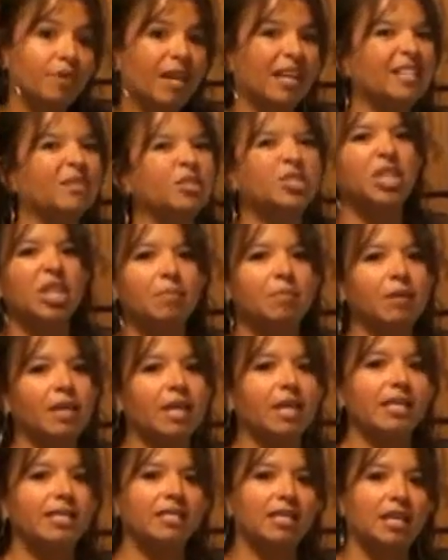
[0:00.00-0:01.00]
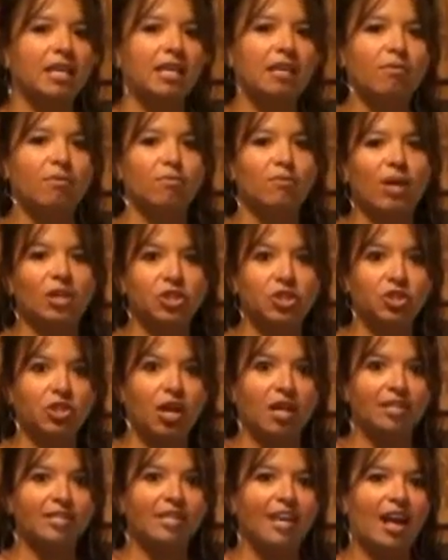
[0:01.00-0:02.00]
a cheap, easy,
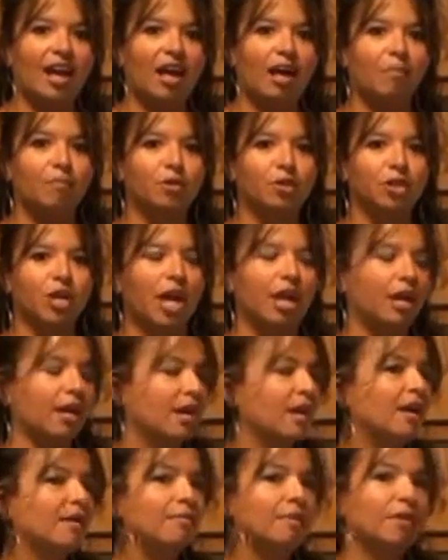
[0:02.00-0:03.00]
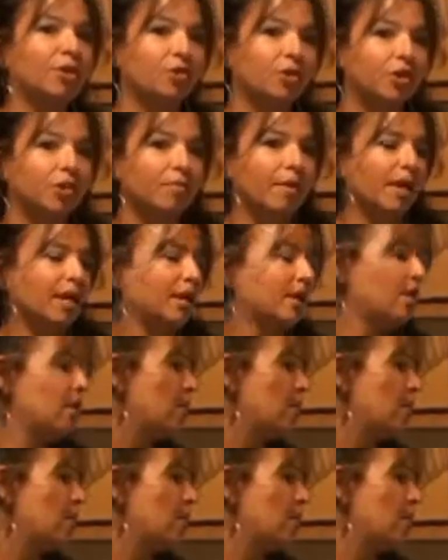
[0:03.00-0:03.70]
restaurant-style bruschetta that you can make at